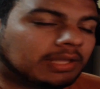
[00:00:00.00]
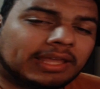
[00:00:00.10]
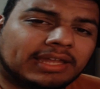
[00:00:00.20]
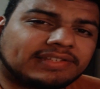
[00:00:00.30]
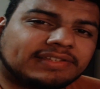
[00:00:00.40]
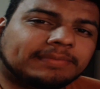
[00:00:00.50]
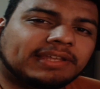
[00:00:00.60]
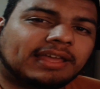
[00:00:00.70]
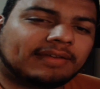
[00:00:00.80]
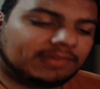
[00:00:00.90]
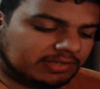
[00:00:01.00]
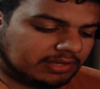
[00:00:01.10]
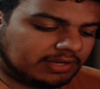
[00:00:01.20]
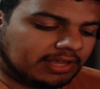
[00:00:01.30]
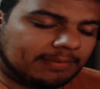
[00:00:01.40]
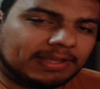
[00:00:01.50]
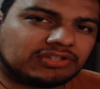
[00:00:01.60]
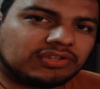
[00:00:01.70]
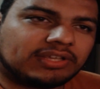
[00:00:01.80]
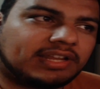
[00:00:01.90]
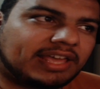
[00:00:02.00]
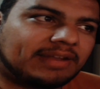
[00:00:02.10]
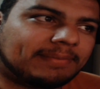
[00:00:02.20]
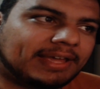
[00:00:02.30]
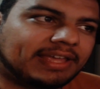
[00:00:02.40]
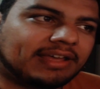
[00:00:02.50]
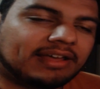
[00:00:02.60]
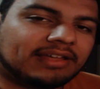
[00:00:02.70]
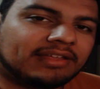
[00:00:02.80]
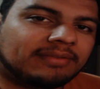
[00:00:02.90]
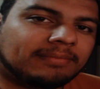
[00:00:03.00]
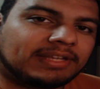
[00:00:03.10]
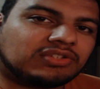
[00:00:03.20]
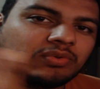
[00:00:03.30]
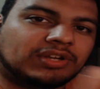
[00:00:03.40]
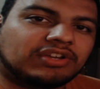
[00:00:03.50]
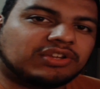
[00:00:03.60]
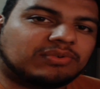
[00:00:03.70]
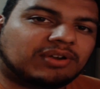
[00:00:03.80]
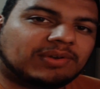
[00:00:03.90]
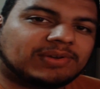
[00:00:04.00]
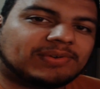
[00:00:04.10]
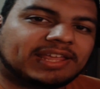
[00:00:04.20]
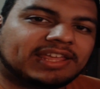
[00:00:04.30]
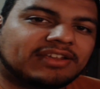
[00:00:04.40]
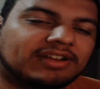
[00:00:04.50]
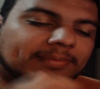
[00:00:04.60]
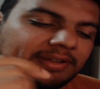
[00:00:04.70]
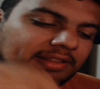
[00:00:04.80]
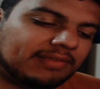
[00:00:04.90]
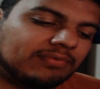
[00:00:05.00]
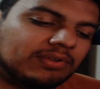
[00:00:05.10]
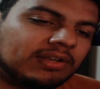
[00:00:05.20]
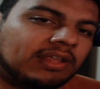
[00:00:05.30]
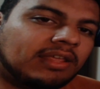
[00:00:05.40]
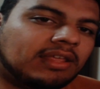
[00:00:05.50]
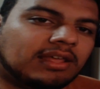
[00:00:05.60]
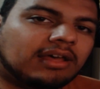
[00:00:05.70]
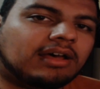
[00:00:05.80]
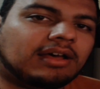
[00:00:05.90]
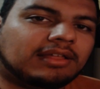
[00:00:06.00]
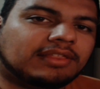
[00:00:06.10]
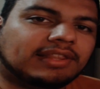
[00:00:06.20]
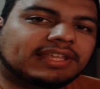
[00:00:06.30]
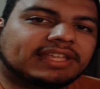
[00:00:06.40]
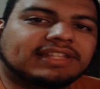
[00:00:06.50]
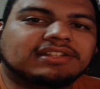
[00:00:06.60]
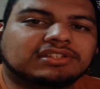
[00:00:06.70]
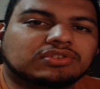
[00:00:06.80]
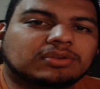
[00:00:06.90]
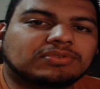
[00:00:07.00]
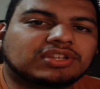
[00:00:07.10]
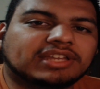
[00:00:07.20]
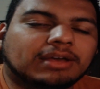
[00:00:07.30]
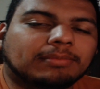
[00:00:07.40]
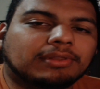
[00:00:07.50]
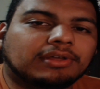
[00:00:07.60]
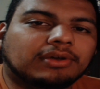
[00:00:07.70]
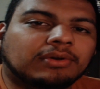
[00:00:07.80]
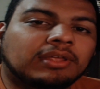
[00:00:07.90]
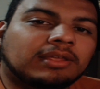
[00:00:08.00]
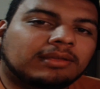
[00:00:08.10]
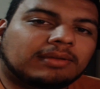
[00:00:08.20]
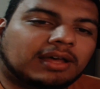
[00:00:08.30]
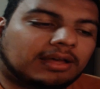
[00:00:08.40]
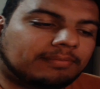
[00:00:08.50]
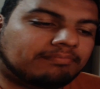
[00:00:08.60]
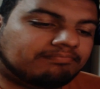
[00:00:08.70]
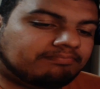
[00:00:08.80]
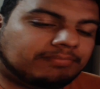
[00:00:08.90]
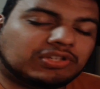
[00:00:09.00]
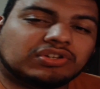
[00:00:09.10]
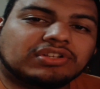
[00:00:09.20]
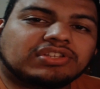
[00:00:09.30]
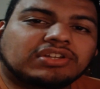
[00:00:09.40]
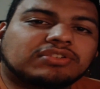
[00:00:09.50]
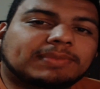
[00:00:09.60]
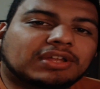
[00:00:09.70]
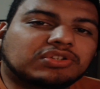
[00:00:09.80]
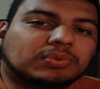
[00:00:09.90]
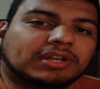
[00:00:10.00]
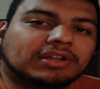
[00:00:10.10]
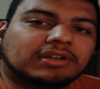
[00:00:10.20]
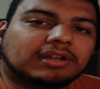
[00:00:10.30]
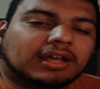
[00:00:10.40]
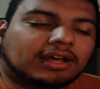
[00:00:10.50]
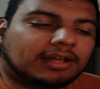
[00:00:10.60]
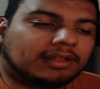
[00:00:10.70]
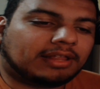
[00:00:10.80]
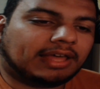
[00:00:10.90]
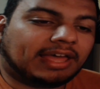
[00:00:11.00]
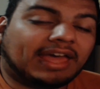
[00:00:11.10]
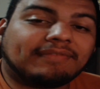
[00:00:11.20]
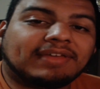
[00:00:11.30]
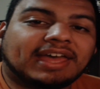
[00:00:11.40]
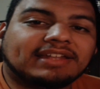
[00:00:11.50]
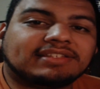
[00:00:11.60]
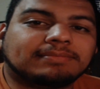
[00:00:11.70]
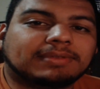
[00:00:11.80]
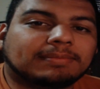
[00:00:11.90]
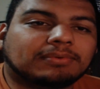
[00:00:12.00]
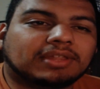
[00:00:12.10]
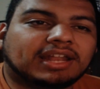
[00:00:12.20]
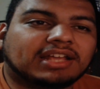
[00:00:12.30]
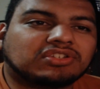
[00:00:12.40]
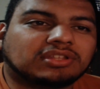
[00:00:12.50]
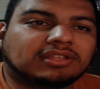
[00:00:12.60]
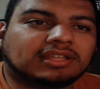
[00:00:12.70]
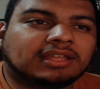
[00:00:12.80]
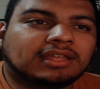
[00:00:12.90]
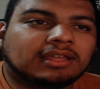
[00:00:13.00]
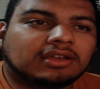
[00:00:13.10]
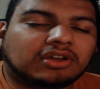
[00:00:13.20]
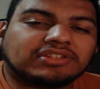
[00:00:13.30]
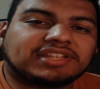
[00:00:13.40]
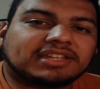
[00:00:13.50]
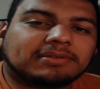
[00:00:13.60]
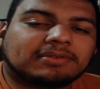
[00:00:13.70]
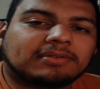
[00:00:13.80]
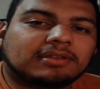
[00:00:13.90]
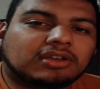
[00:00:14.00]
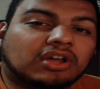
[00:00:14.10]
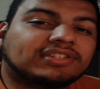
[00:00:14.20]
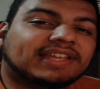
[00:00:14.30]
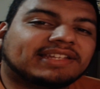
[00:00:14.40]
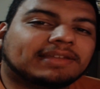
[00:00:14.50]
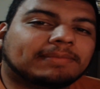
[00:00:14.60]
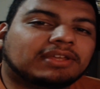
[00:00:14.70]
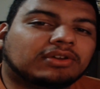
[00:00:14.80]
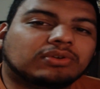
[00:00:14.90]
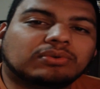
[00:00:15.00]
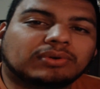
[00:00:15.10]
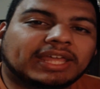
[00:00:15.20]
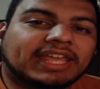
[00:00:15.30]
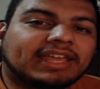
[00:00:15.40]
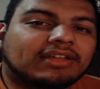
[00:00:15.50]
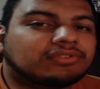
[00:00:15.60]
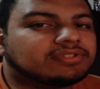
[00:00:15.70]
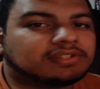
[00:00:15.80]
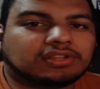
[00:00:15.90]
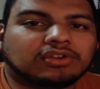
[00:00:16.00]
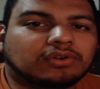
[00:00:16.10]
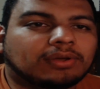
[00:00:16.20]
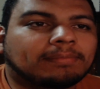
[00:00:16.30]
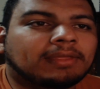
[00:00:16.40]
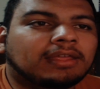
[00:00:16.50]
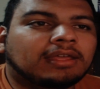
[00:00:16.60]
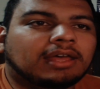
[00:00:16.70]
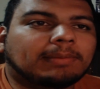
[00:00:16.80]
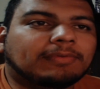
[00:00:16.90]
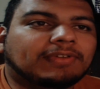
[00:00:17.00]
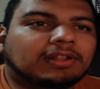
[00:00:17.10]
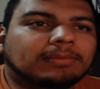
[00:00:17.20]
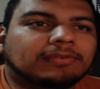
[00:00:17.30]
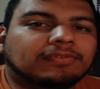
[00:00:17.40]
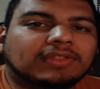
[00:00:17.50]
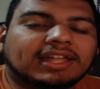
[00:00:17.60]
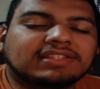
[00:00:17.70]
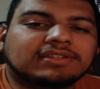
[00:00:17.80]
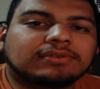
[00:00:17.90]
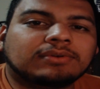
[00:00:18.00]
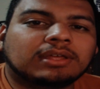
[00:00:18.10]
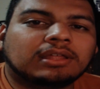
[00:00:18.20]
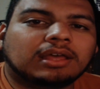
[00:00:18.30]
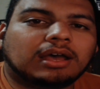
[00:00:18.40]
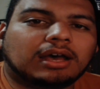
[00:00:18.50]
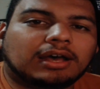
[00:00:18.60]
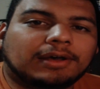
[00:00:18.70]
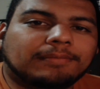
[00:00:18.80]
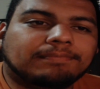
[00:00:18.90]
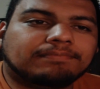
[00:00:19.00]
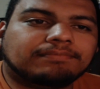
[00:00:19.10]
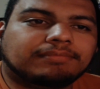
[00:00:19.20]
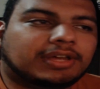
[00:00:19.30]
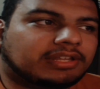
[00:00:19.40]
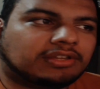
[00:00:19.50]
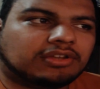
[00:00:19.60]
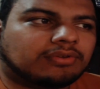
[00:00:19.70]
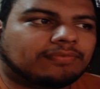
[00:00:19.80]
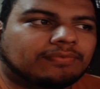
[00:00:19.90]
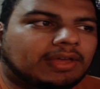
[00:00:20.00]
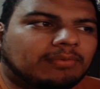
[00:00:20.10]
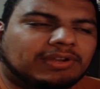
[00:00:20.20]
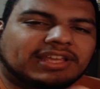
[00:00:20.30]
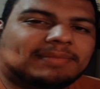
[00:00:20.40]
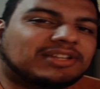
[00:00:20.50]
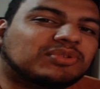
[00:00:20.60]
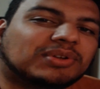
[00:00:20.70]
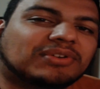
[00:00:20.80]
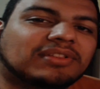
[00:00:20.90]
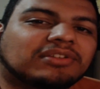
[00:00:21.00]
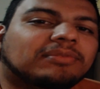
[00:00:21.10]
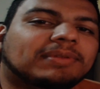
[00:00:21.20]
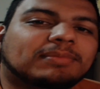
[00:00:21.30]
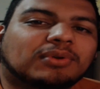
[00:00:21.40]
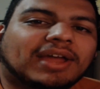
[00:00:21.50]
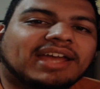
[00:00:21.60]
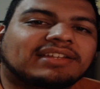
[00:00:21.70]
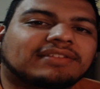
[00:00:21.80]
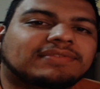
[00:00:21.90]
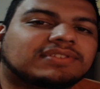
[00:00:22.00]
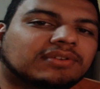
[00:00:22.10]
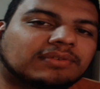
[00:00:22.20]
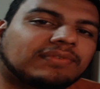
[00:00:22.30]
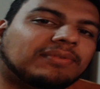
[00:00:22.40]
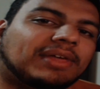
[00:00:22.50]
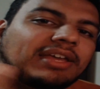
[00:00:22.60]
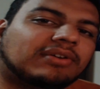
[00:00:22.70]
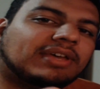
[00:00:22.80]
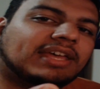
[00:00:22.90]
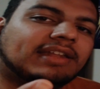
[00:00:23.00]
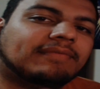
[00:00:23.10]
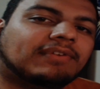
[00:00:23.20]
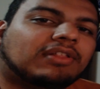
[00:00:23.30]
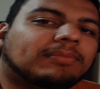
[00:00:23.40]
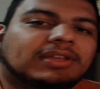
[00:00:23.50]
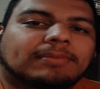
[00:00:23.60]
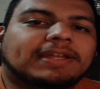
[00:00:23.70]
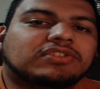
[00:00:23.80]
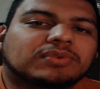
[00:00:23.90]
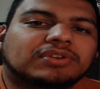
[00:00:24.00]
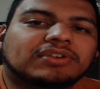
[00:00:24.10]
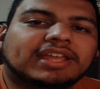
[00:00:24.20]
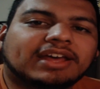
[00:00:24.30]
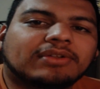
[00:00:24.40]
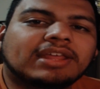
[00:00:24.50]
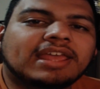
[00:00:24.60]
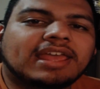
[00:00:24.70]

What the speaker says: And something I haven't done, I'm actually gonna add my my Twitter URL right here, and I'm gonna leave the link in the description down below. Be sure to talk to me on Twitter. I have had some people that actually contacted me on Google Hangouts. You know, I'm available for that too. But you know, if I want to get my Twitter a little bit more active, so if you like, go ahead and follow me on my Twitter account.